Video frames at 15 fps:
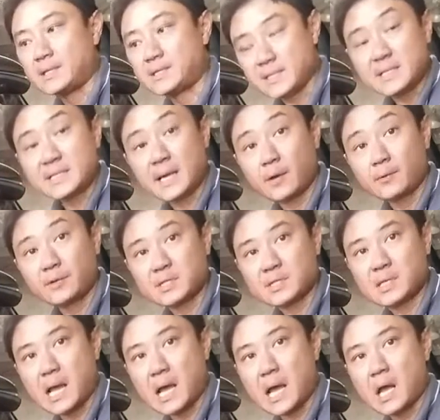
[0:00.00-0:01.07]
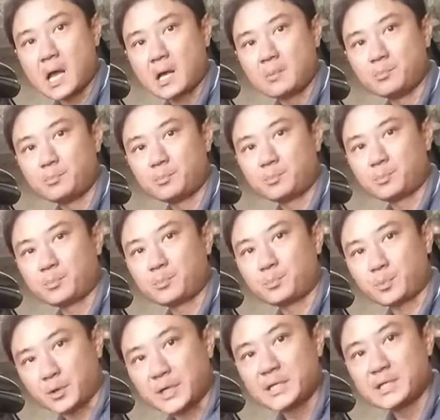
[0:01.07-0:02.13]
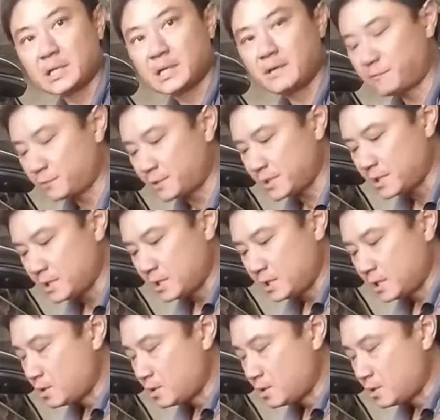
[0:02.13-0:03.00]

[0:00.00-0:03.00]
detailed this car pre-delivery,